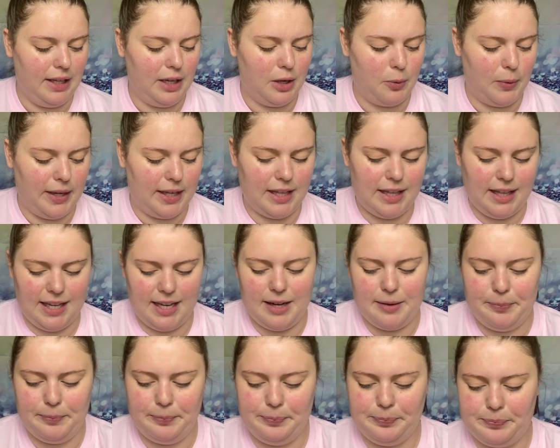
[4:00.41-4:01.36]

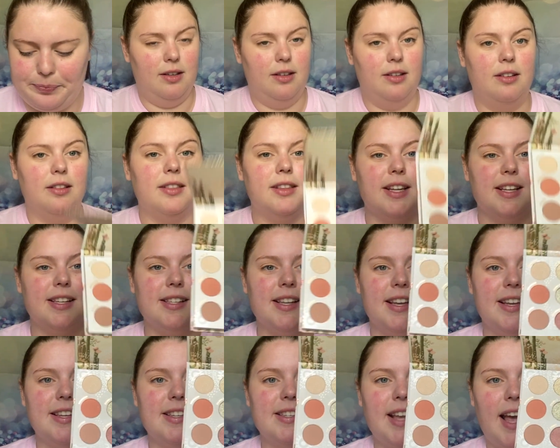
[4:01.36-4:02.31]
quickly. This
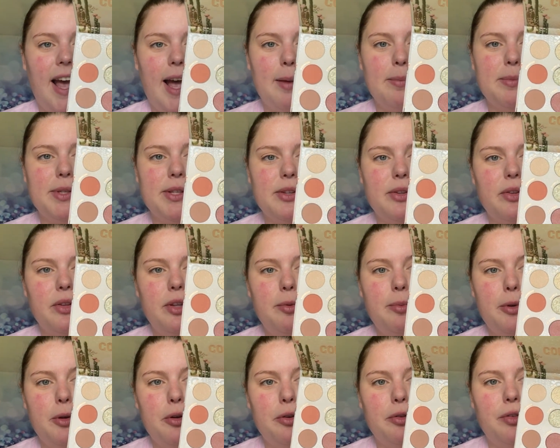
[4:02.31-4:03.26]
is absolutely
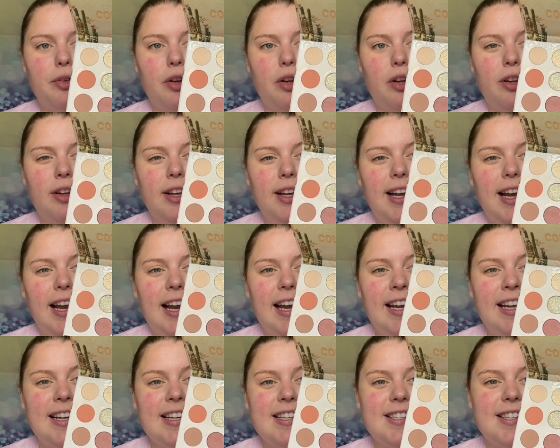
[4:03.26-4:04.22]
beautiful.
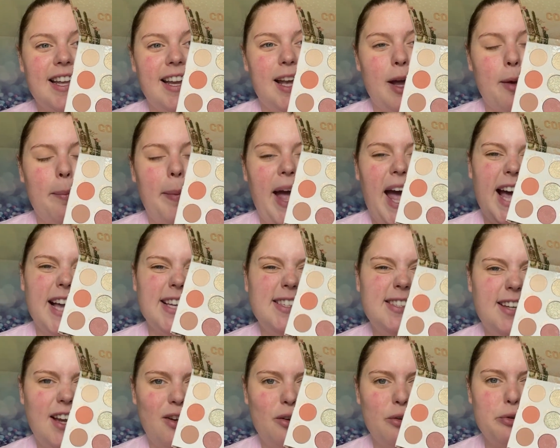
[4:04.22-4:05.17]
It is like a
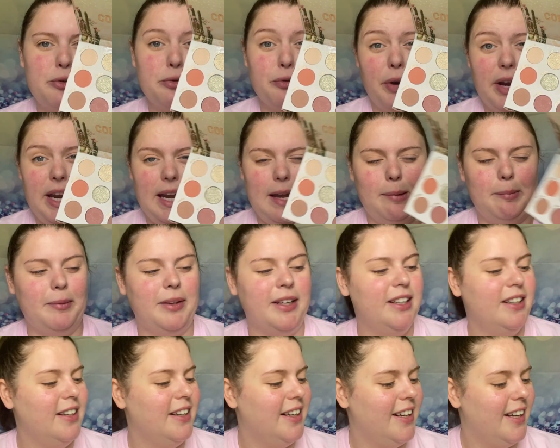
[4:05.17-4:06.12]
pastel
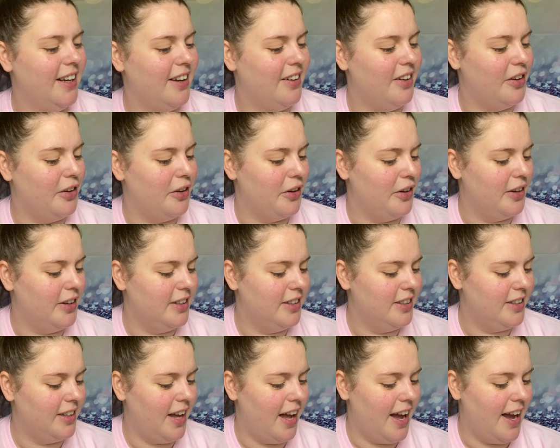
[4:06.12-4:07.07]
dream.
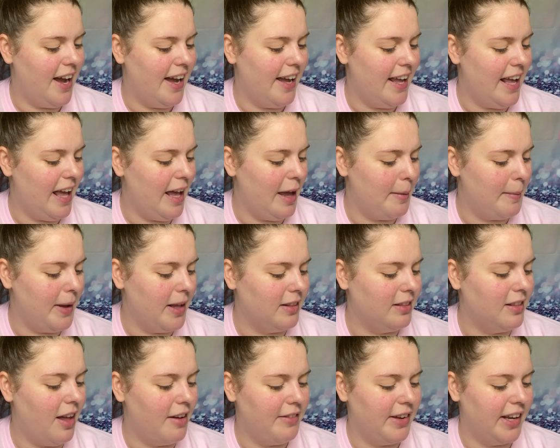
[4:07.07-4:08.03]
I
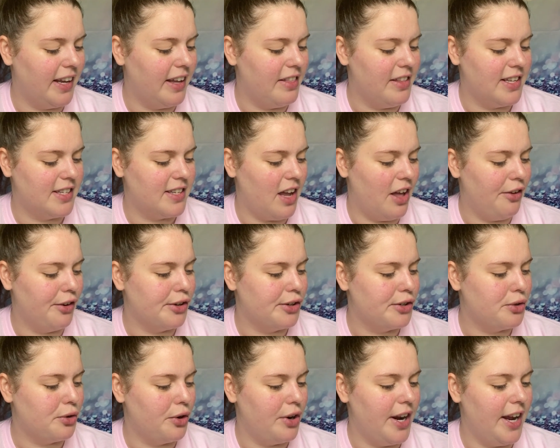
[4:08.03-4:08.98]
am loving this color
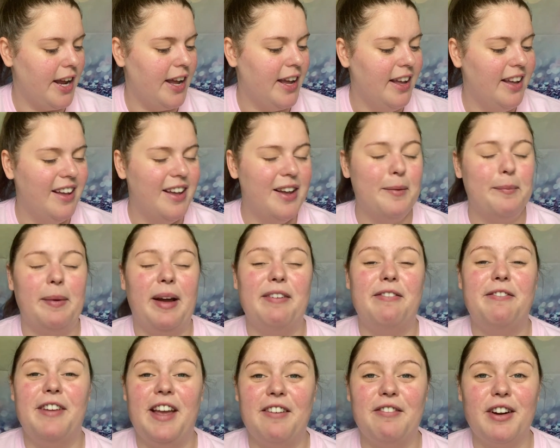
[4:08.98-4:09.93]
story. My
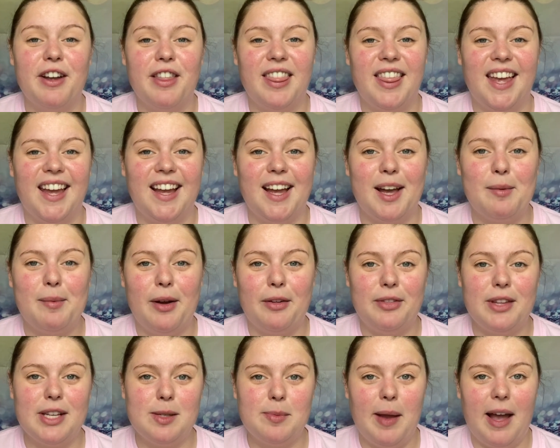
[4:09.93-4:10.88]
favorite thing
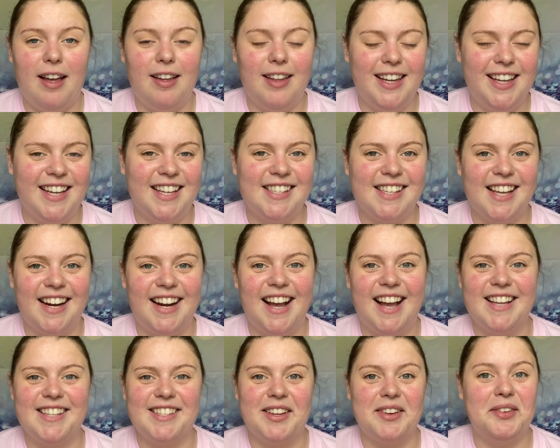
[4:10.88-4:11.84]
about this palette is that it
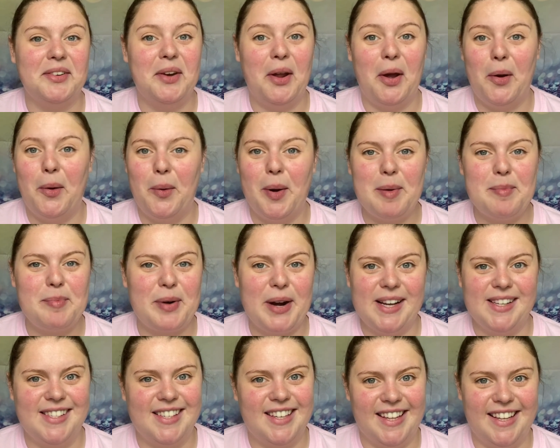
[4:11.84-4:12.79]
has no
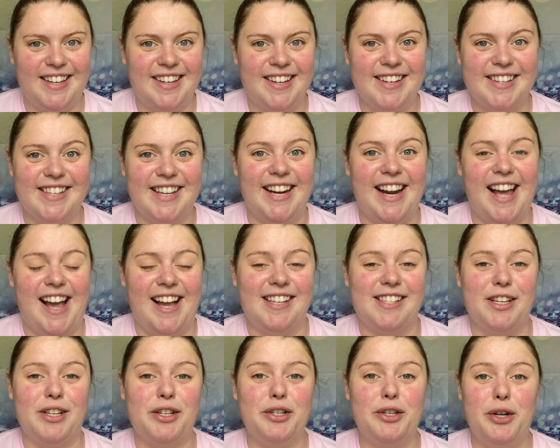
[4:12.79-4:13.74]
pressed glitters. It
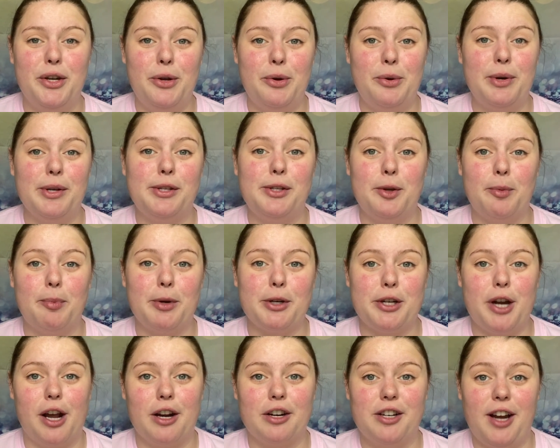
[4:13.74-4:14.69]
has 2 Super
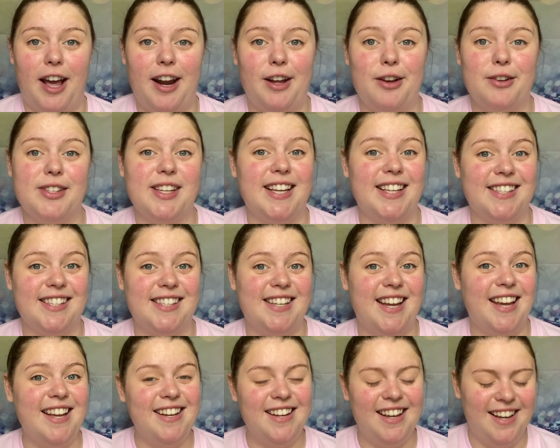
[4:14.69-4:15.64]
Shock shadows
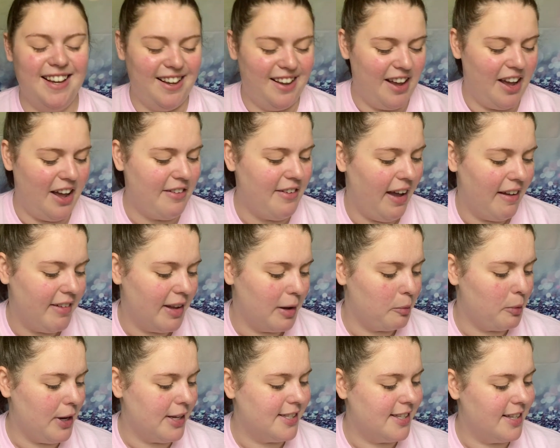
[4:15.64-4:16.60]
instead of
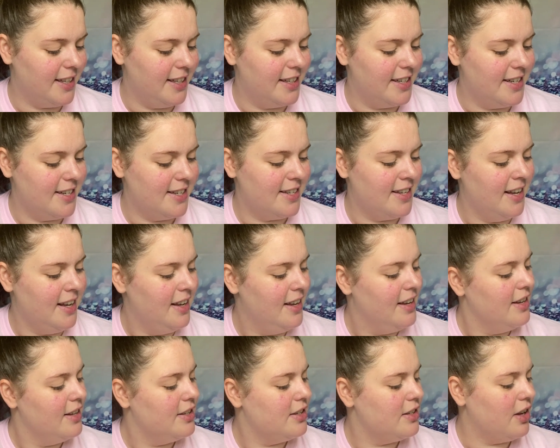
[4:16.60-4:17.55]
having pressed glitters.
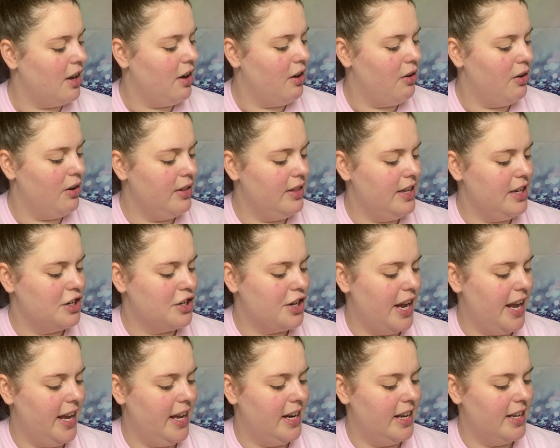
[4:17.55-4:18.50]
So the
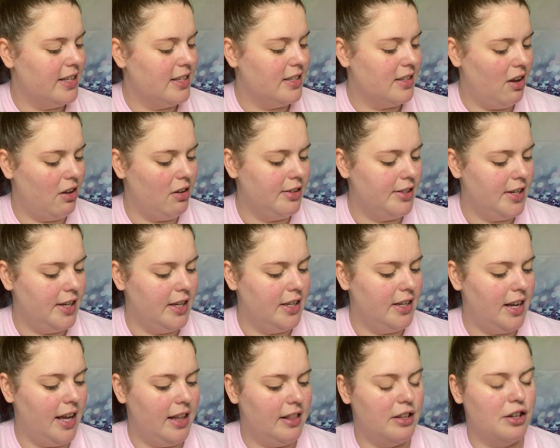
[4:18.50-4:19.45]
shade
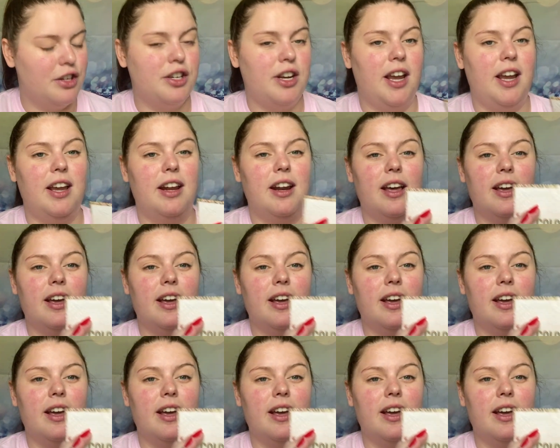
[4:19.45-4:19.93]
Sultan and the shade